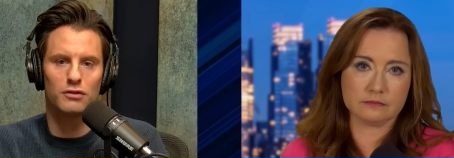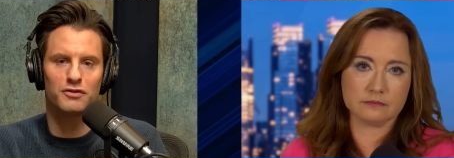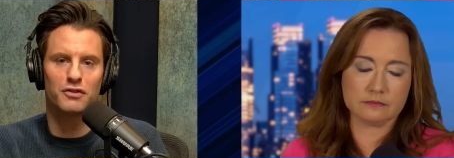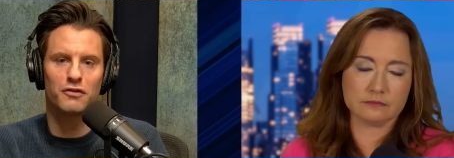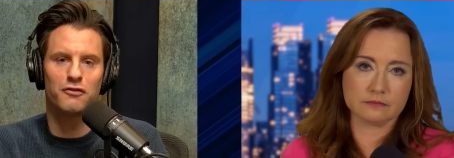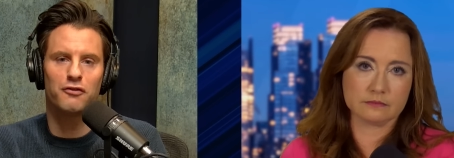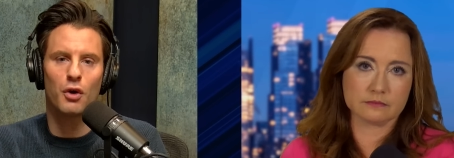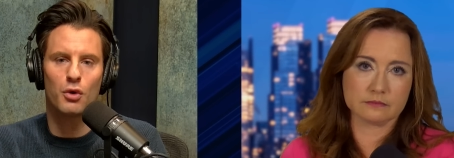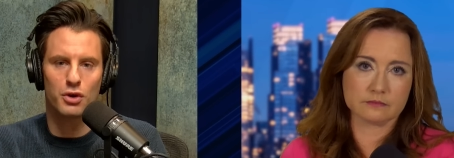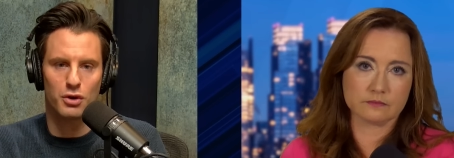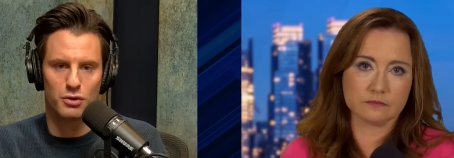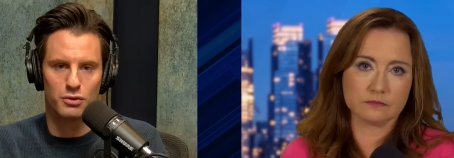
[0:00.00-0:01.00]
Speaker 1: of the
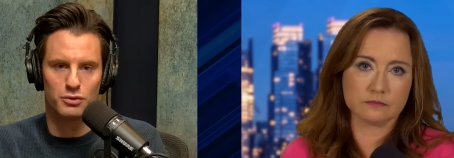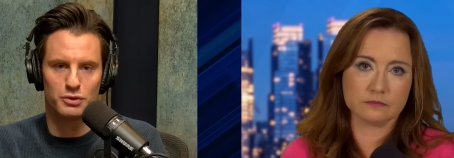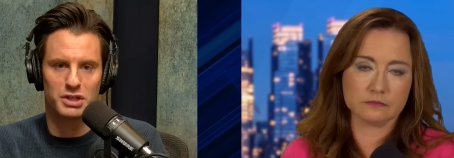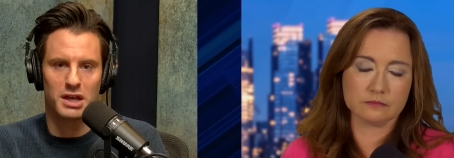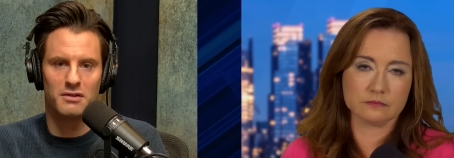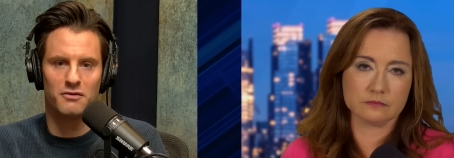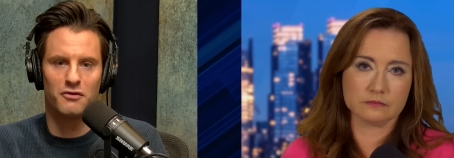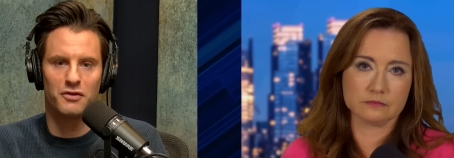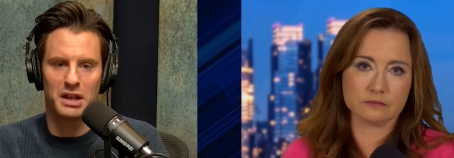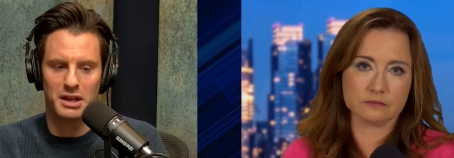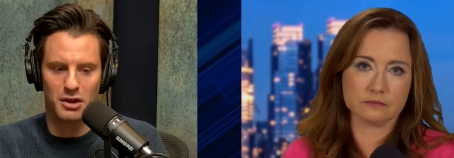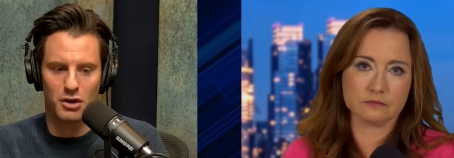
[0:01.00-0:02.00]
photos and
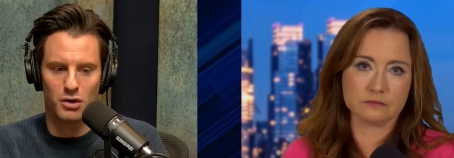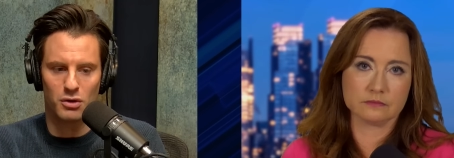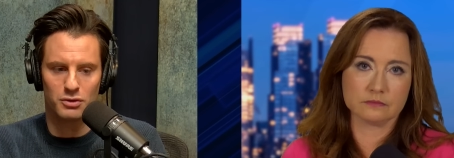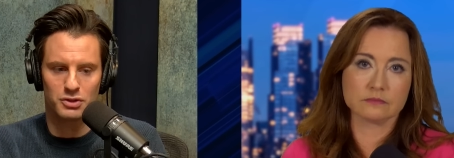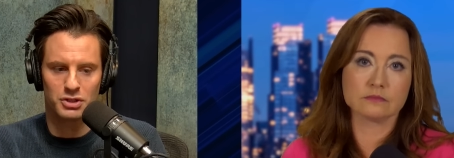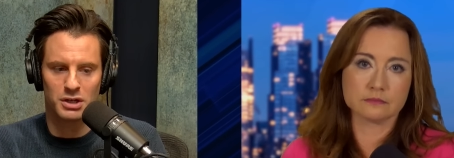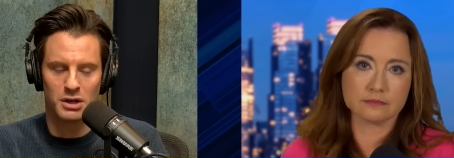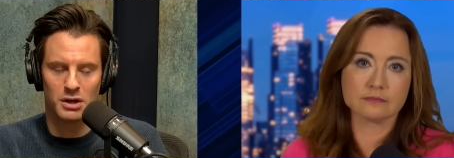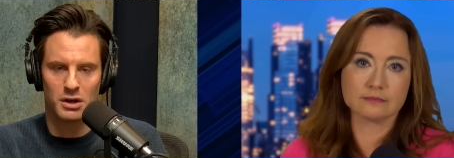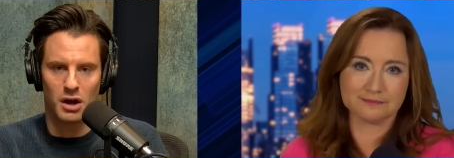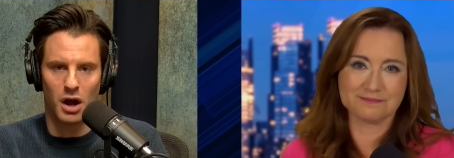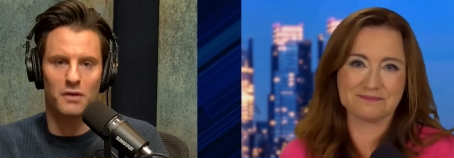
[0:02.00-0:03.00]
videos
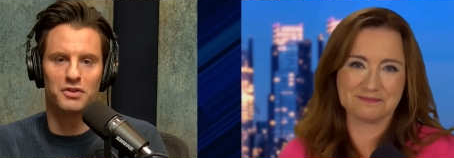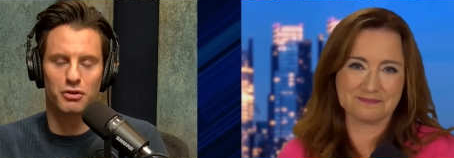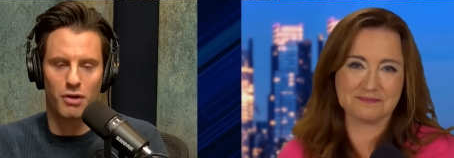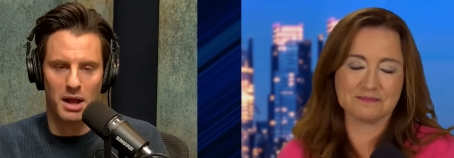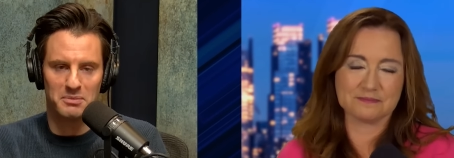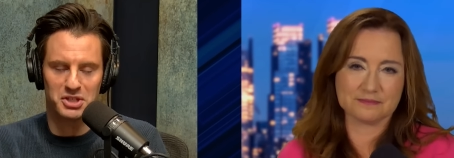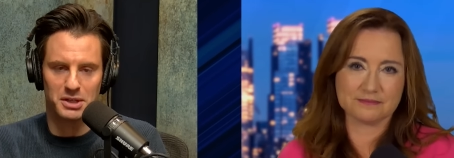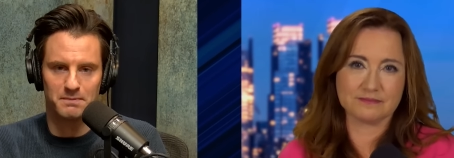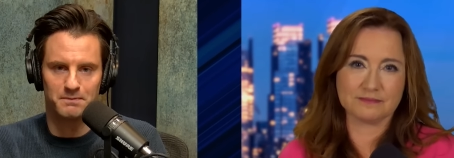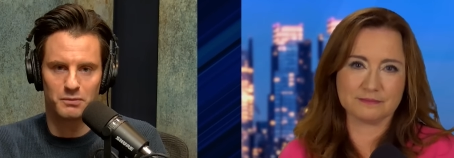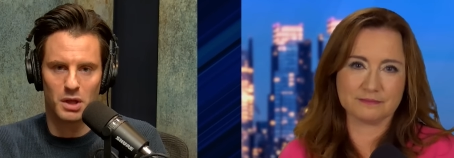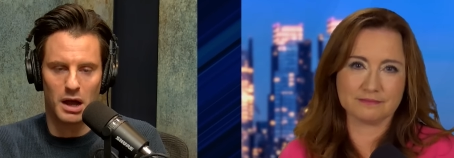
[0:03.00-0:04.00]
of the crime scene.
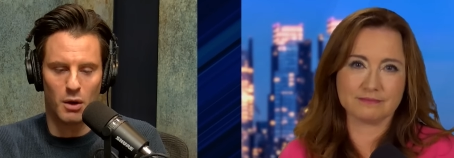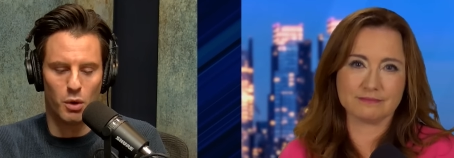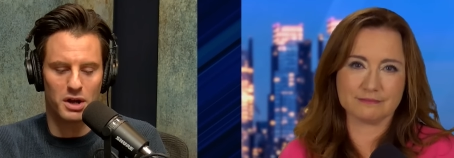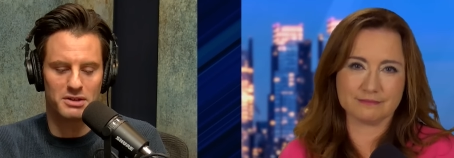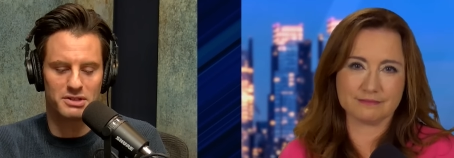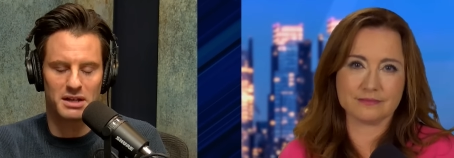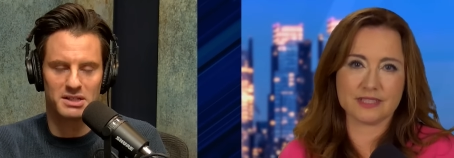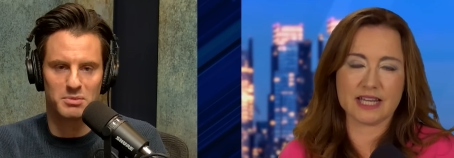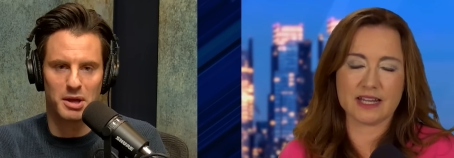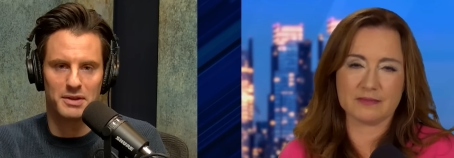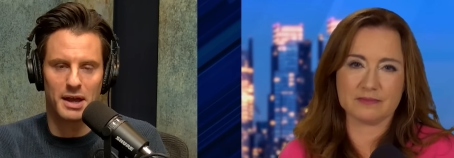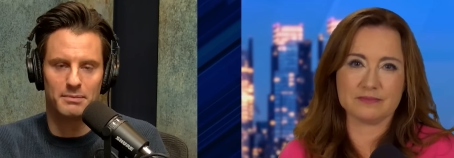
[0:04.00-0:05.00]
Uh, what can you tell us
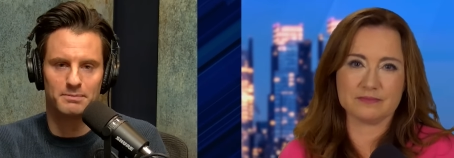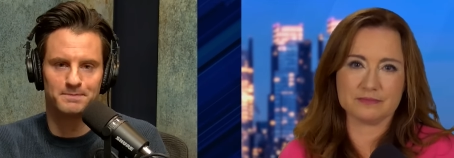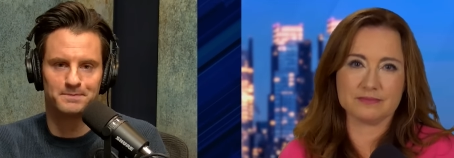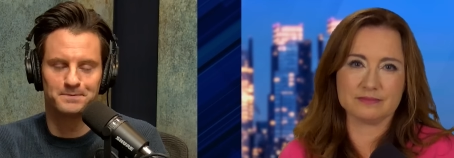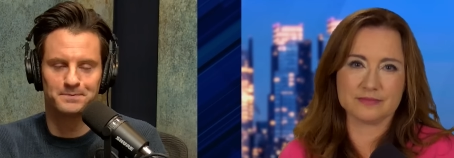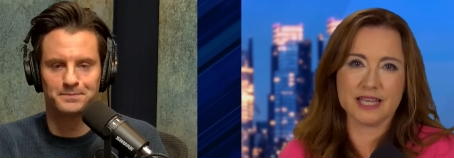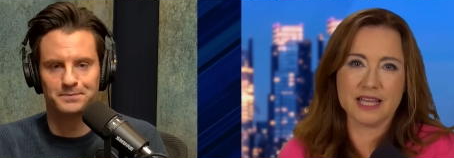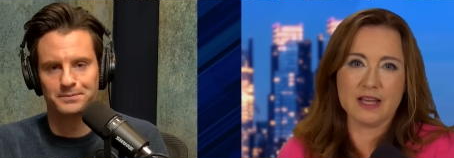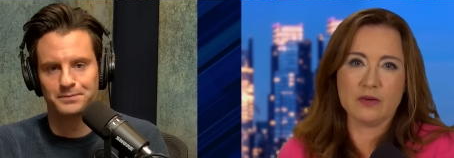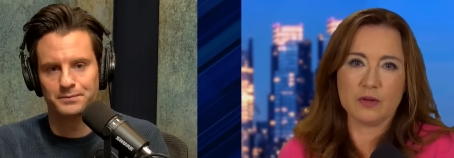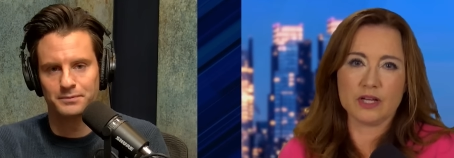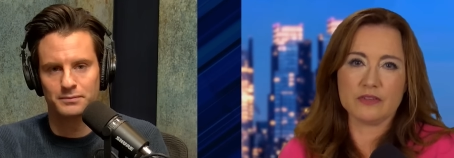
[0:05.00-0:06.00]
yeah. about that?
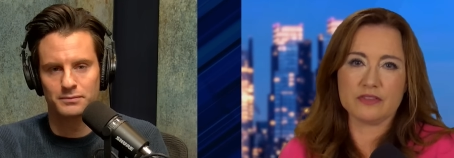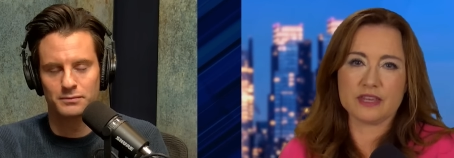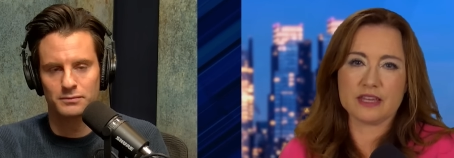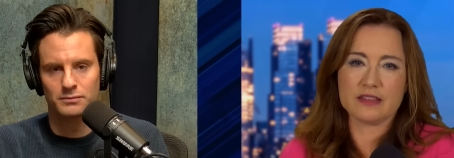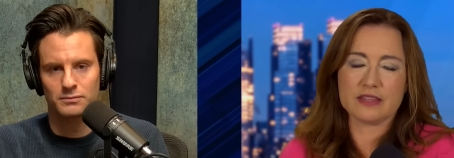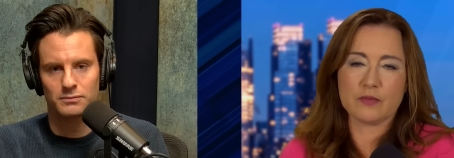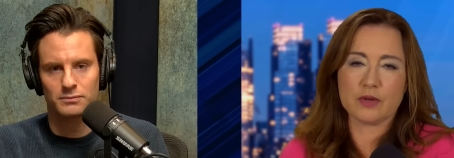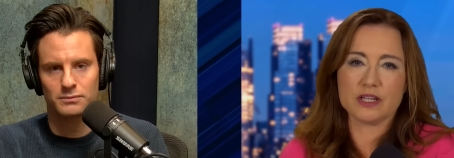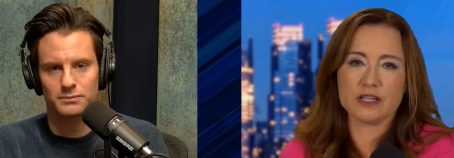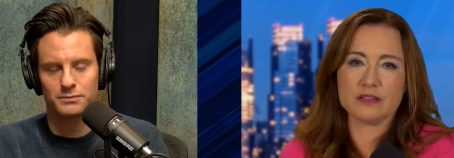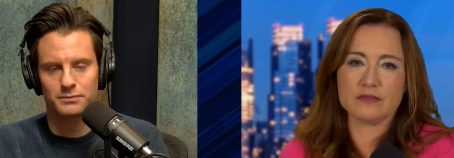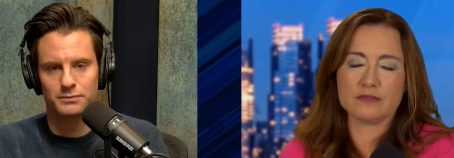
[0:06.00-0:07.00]
Speaker 2: Well, they they
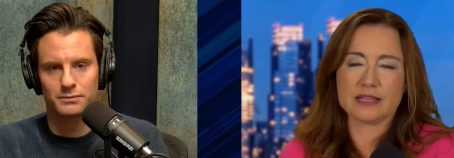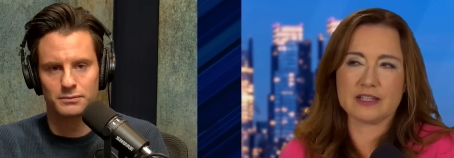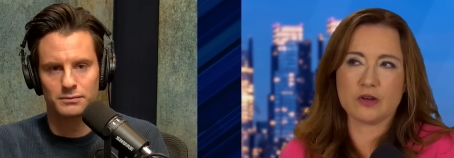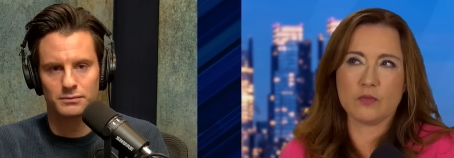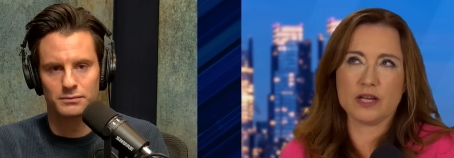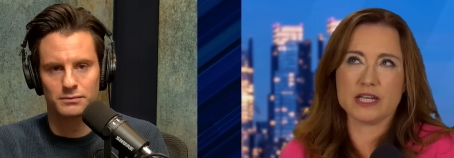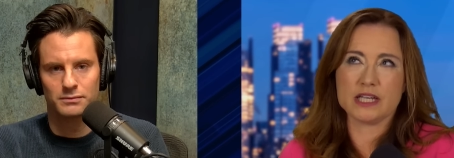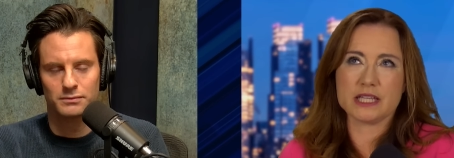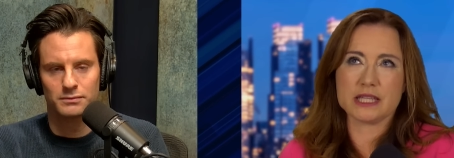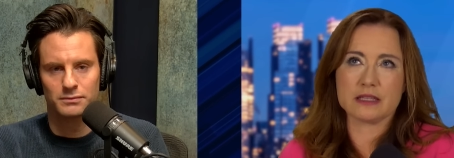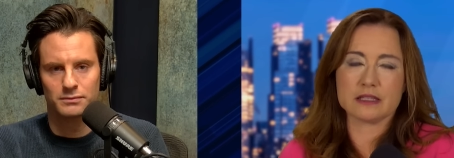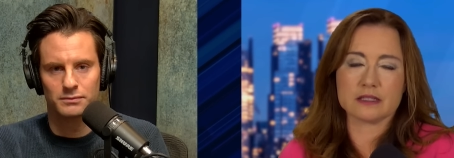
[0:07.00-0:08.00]
want to they don't want
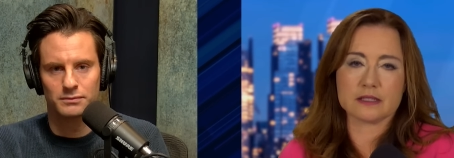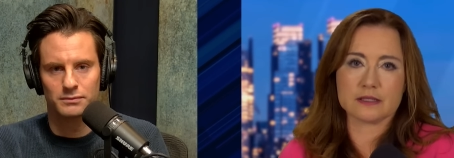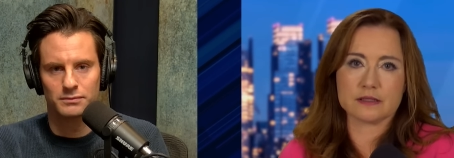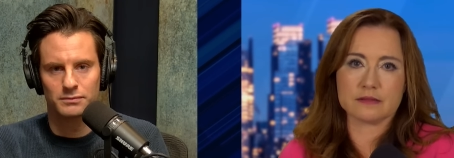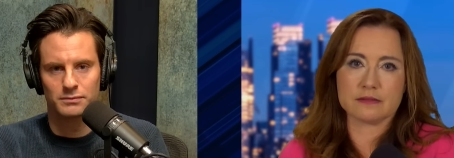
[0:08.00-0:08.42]
anything that's